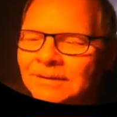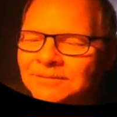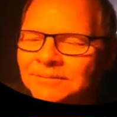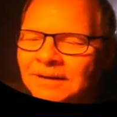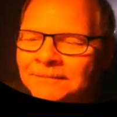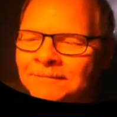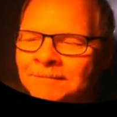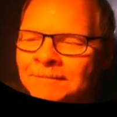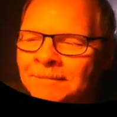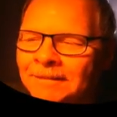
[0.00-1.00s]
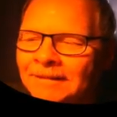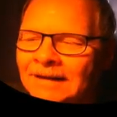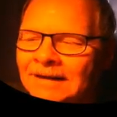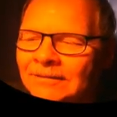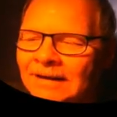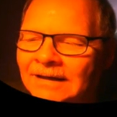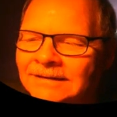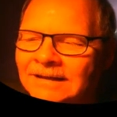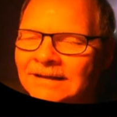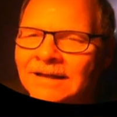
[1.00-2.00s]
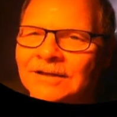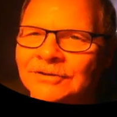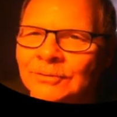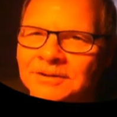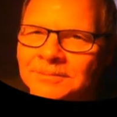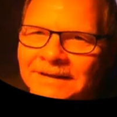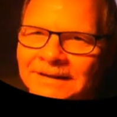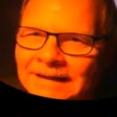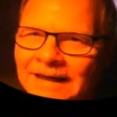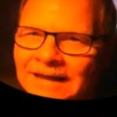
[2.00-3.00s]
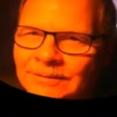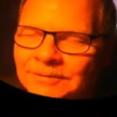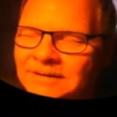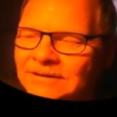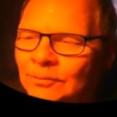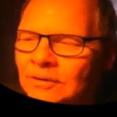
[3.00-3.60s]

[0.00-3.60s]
But anyway, I could tell you a lot of stories about that guy. He was a piece of work.